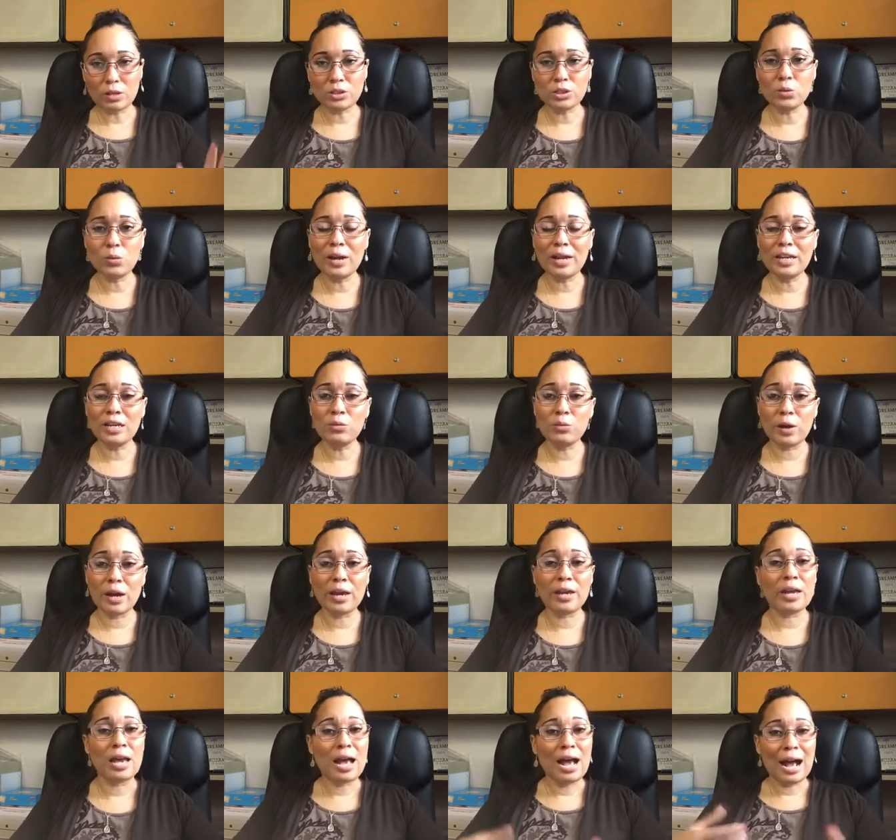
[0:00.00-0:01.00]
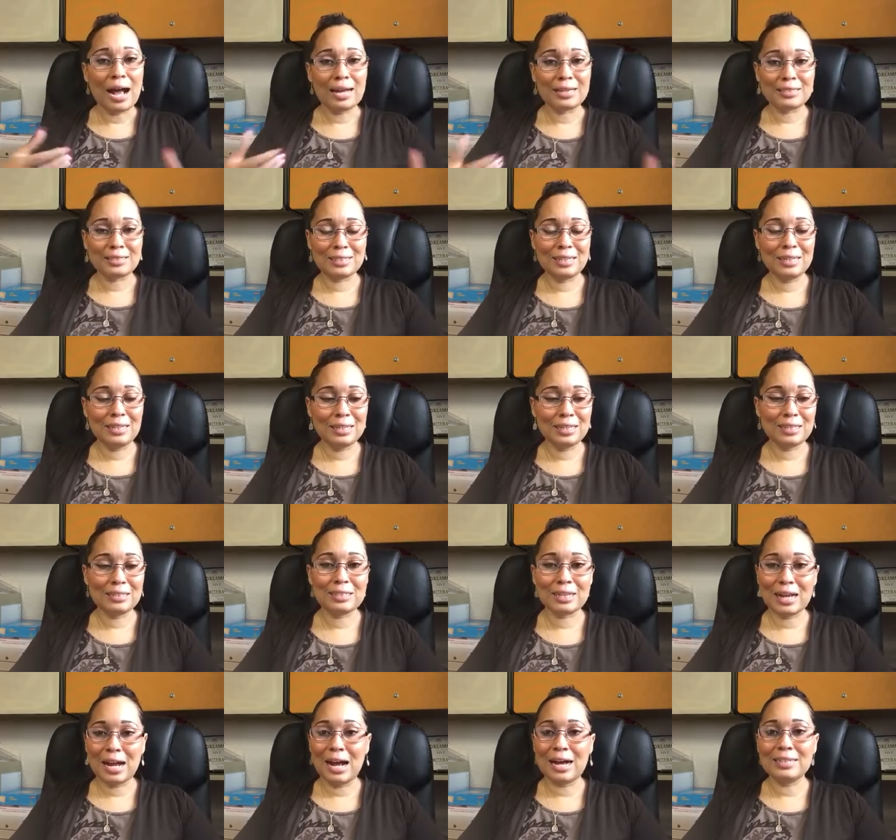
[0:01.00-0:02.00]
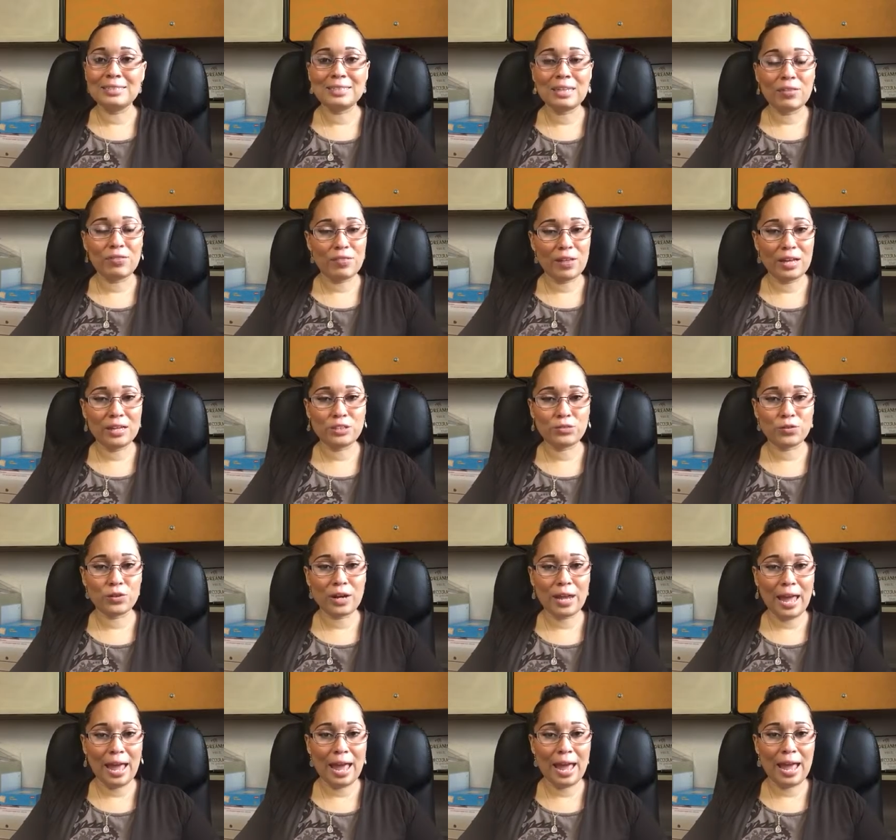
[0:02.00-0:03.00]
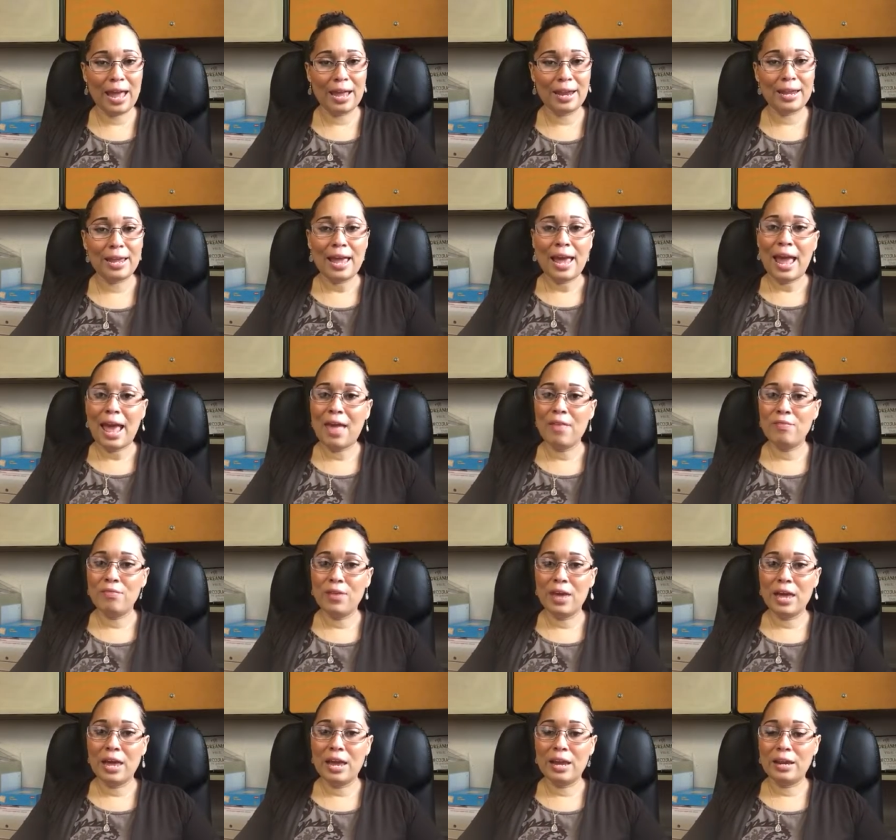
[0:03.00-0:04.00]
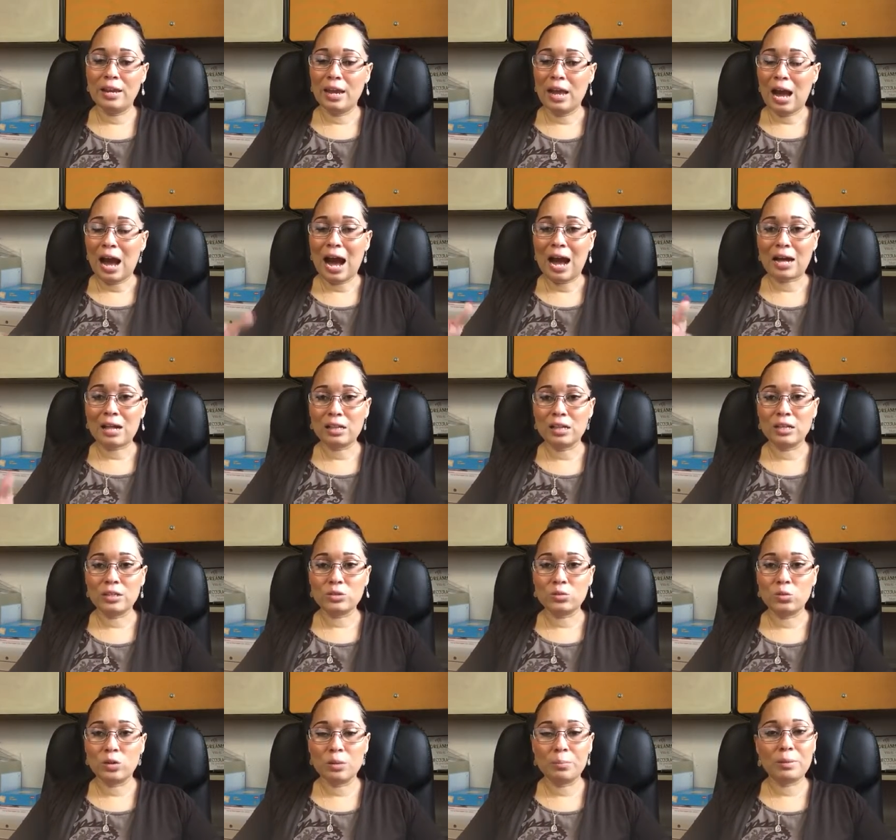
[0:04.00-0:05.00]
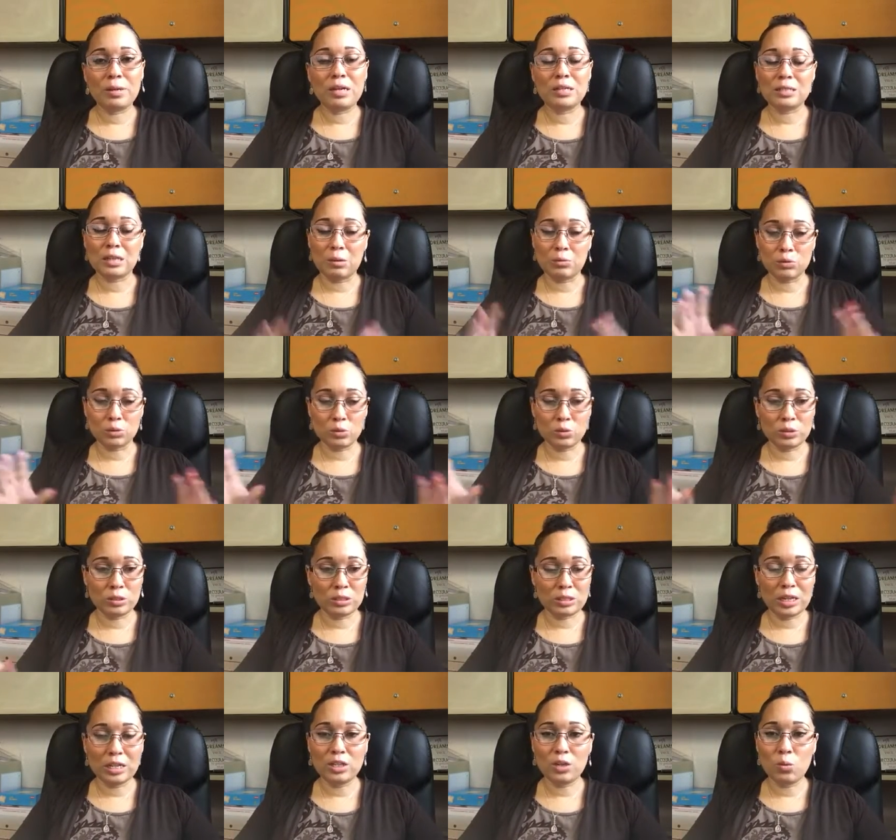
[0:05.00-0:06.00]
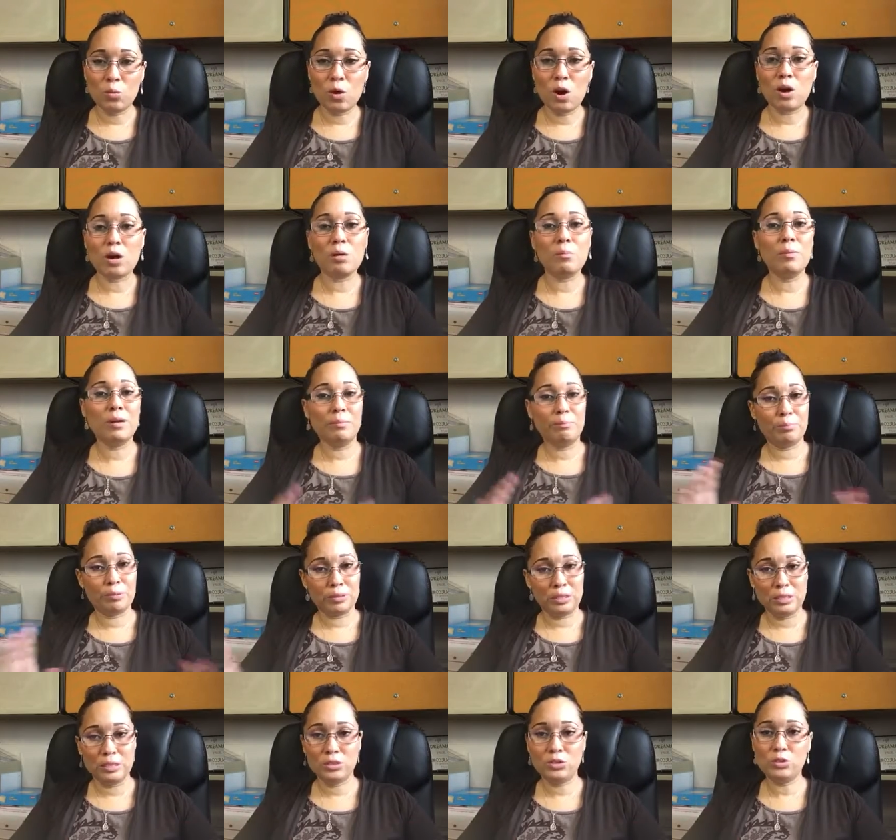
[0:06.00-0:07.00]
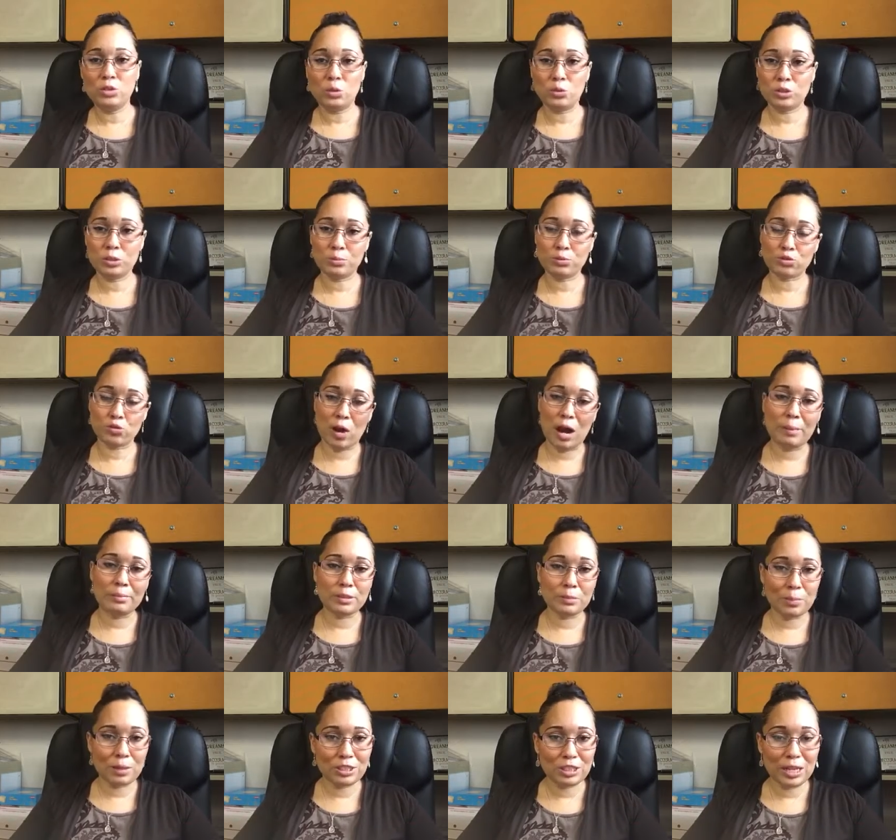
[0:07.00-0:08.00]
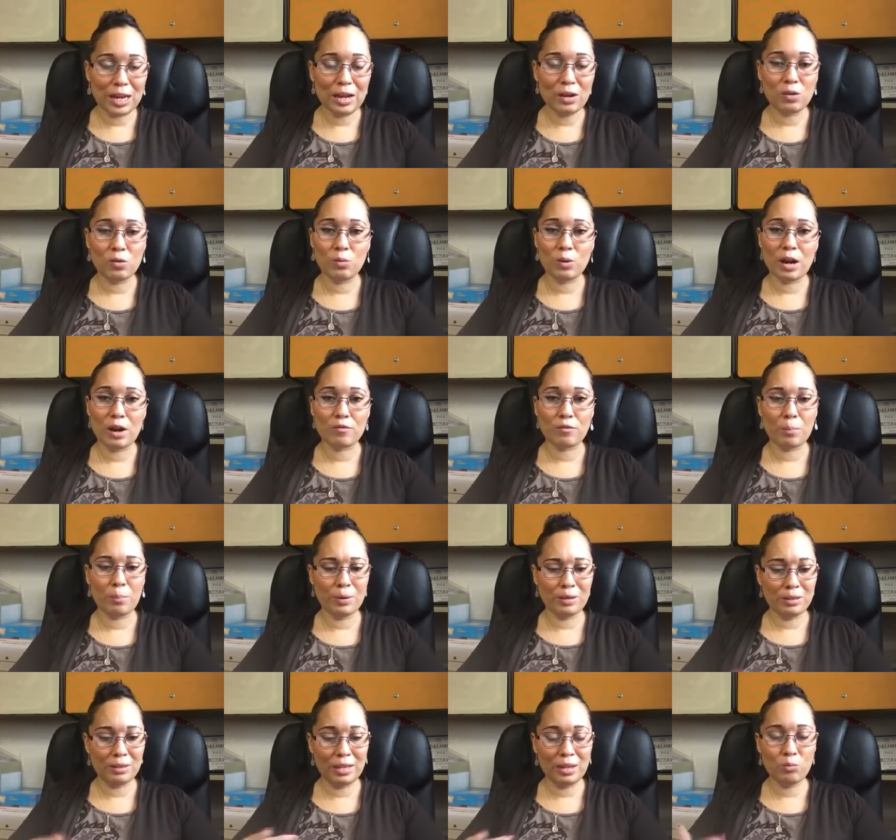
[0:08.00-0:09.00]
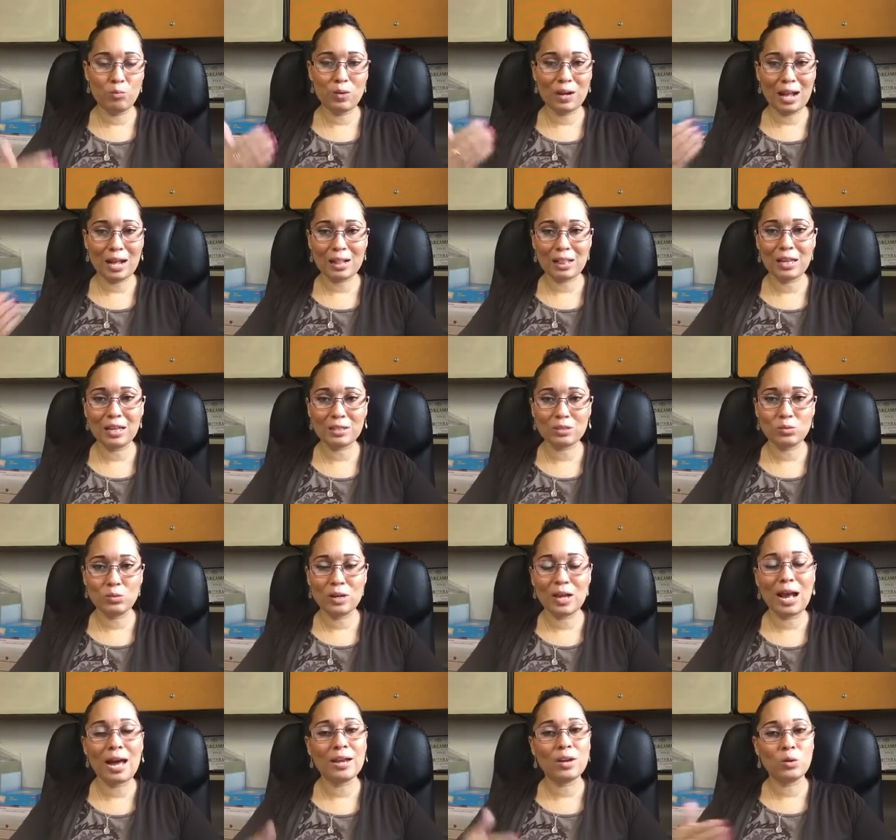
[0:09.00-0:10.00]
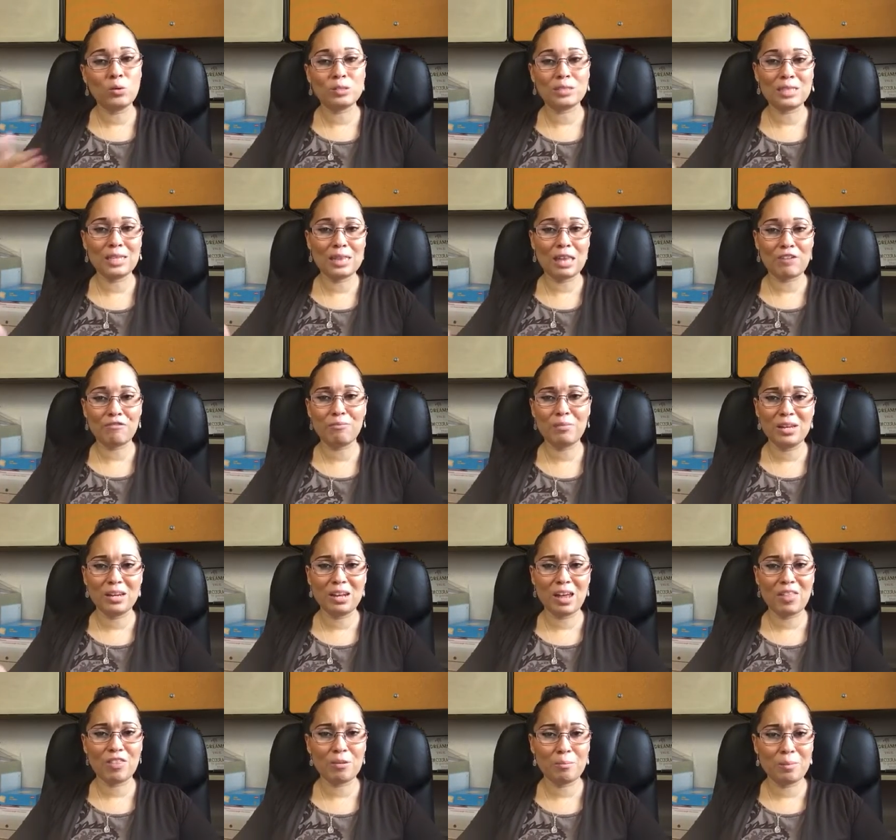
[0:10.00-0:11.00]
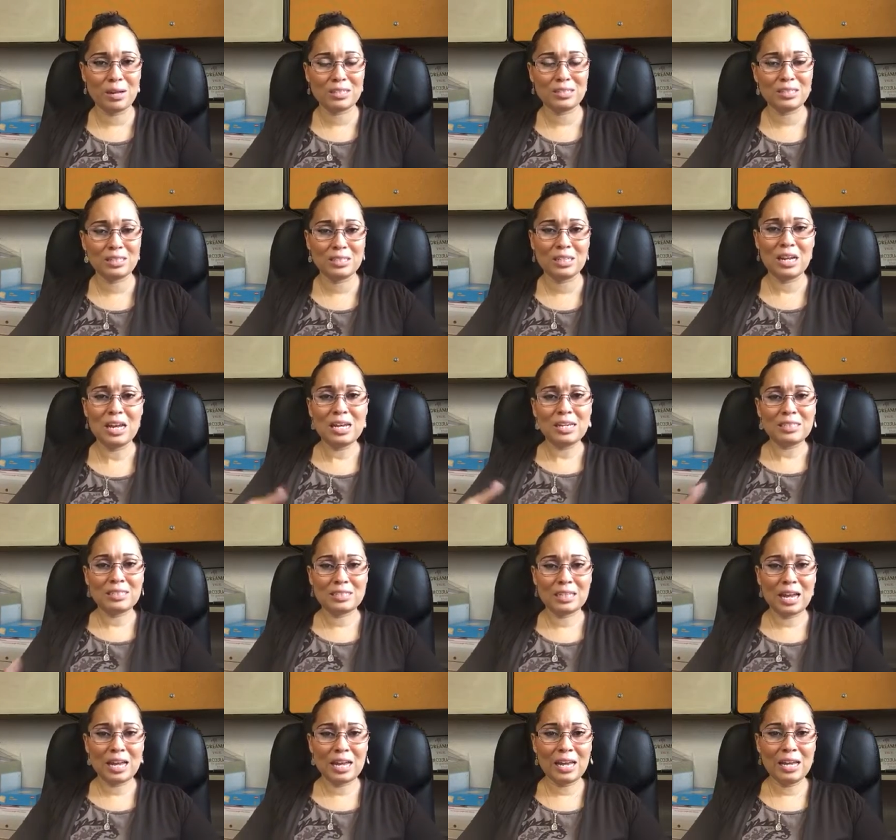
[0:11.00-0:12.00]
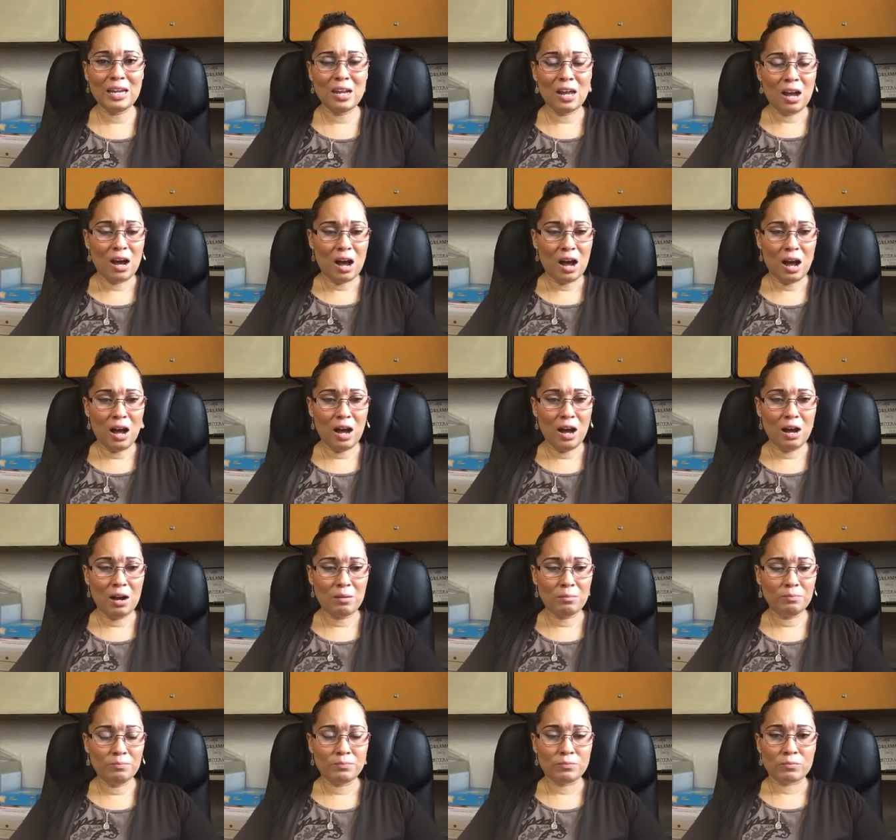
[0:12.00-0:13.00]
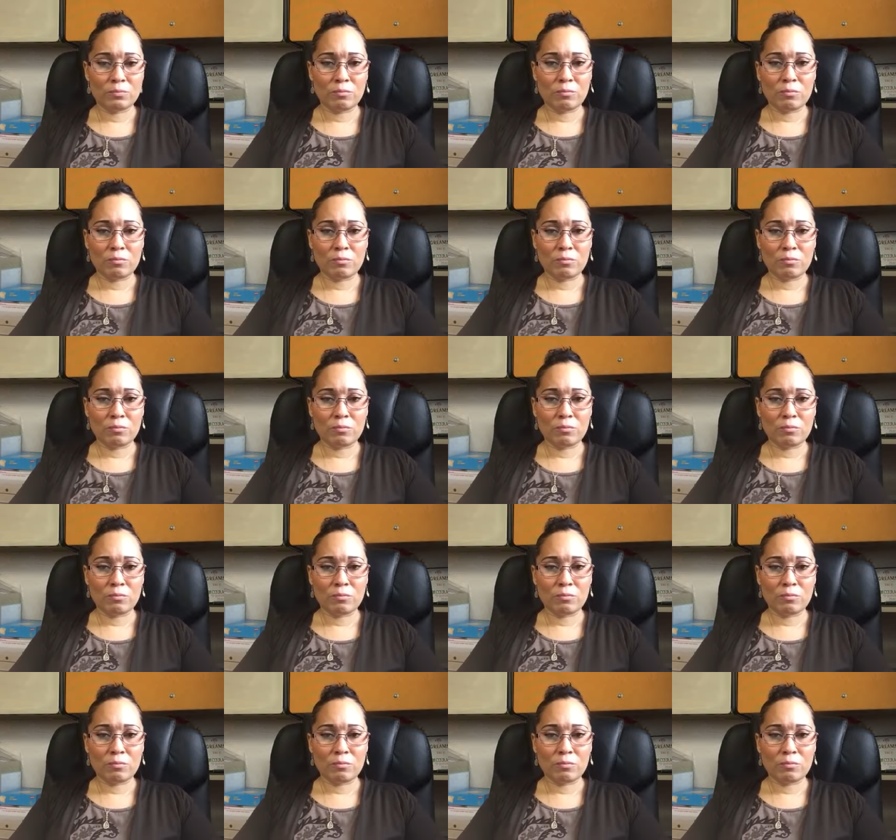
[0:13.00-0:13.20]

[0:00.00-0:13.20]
so anyway, I seen it. the guy said thanks for the ad and then I clicked on it because I was going to say you're welcome and please, you know, subscribe to my channel whatever. But then when I clicked on it, I noticed he left me another message saying, um,